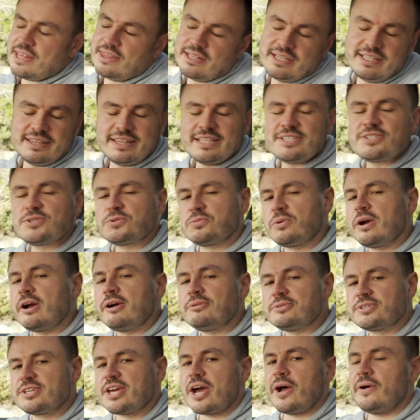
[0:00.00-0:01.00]
this is where I
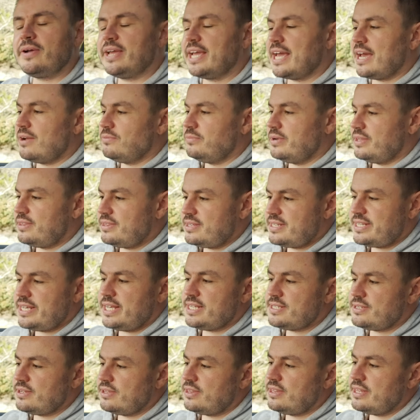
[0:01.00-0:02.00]
was going at with the
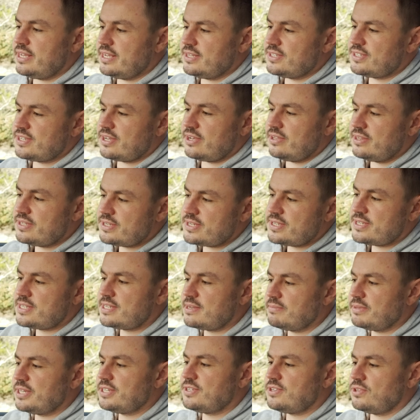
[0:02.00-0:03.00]
Tesla thing. So this is
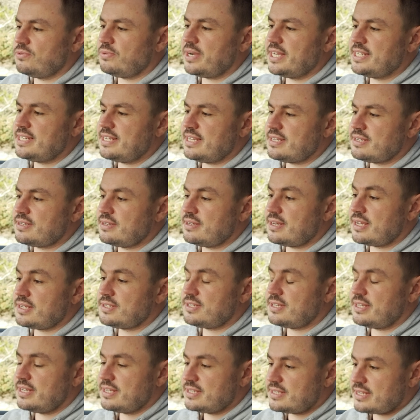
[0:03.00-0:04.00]
similar to the way Tesla
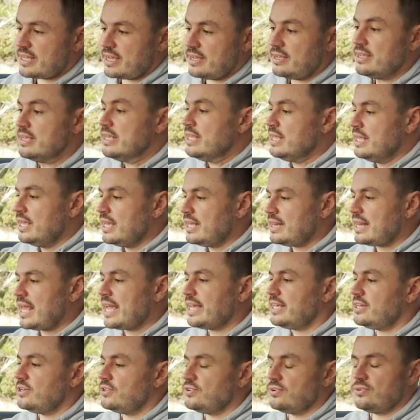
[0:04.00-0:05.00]
does things. They allow
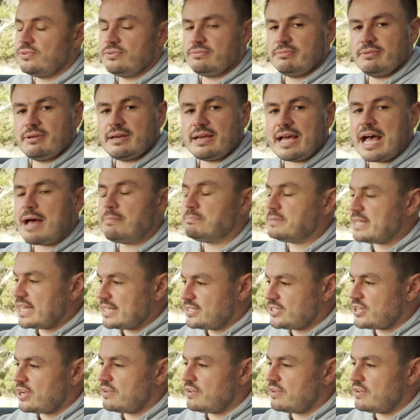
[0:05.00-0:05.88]
you to do updates